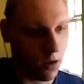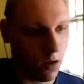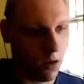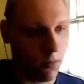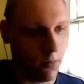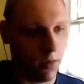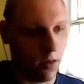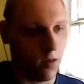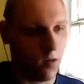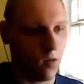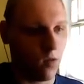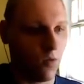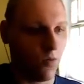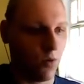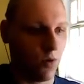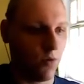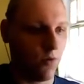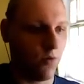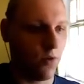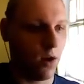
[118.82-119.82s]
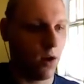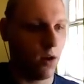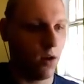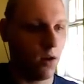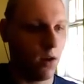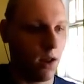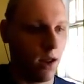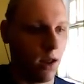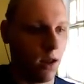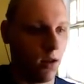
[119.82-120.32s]
because this will define the
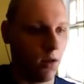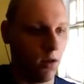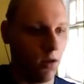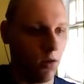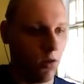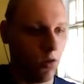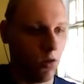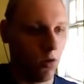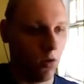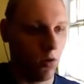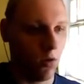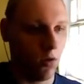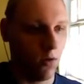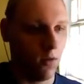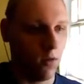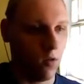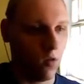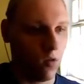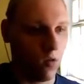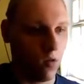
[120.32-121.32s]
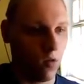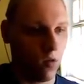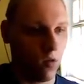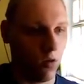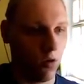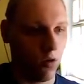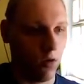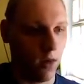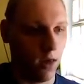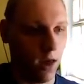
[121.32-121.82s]
language. This is
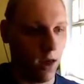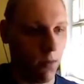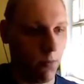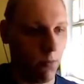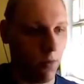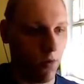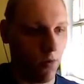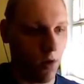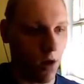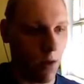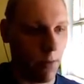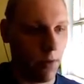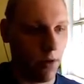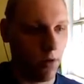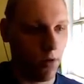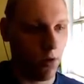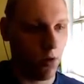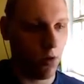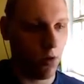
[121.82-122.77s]
essentially a parameter